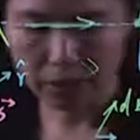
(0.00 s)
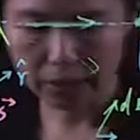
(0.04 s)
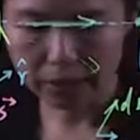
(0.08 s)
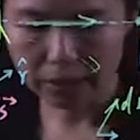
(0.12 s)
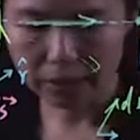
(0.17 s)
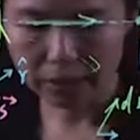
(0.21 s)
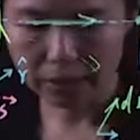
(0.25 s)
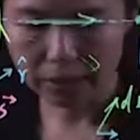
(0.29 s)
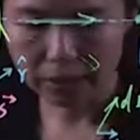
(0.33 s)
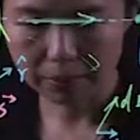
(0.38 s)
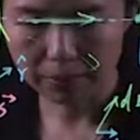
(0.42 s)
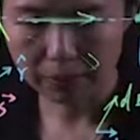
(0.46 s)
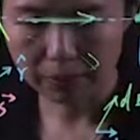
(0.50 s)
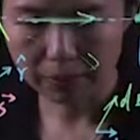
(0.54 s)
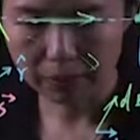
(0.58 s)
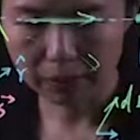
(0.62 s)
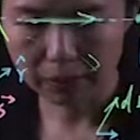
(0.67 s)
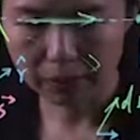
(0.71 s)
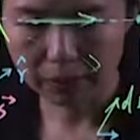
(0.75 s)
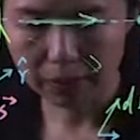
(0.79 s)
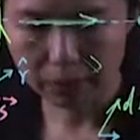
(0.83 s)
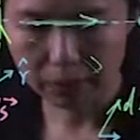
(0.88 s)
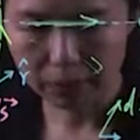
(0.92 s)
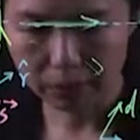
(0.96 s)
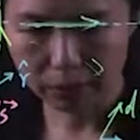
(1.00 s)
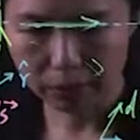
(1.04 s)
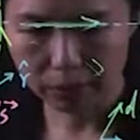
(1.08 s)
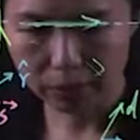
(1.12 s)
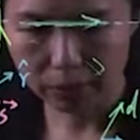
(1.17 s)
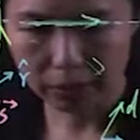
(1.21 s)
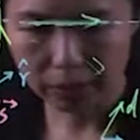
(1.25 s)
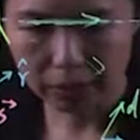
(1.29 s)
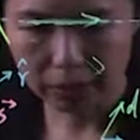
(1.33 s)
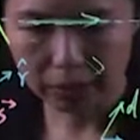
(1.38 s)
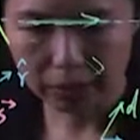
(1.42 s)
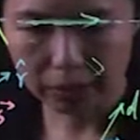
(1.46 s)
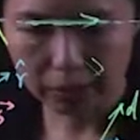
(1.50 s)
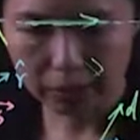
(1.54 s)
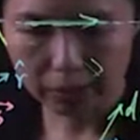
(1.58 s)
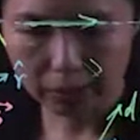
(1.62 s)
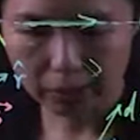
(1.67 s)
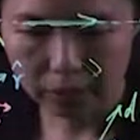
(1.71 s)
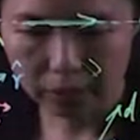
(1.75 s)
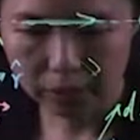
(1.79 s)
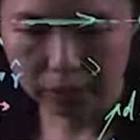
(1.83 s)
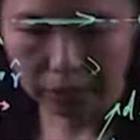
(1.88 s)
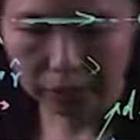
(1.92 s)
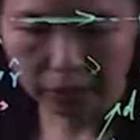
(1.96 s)
get something really,
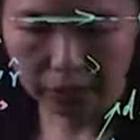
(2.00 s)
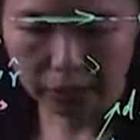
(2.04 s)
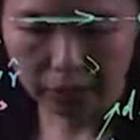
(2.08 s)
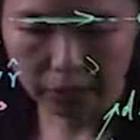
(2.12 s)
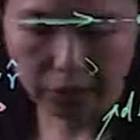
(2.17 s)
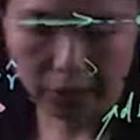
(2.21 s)
really